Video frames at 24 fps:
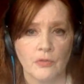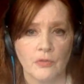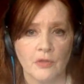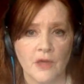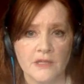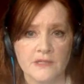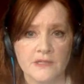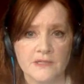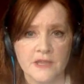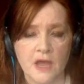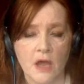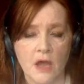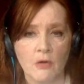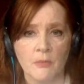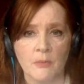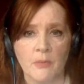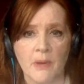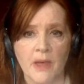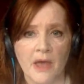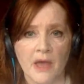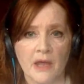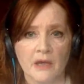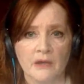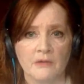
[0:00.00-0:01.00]
That's how
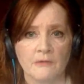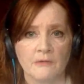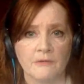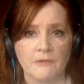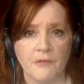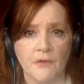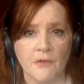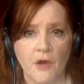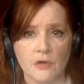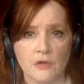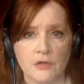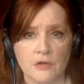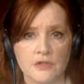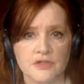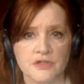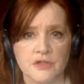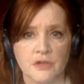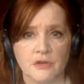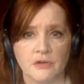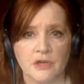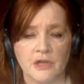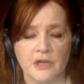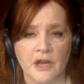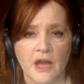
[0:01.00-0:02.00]
men
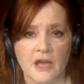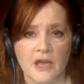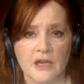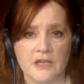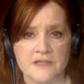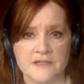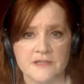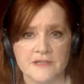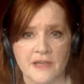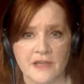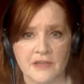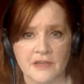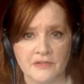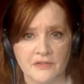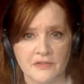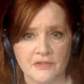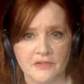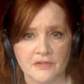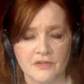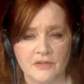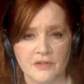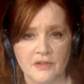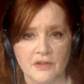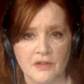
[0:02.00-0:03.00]
function in
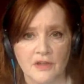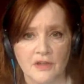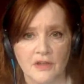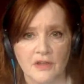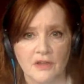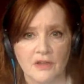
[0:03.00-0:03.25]
Iceland.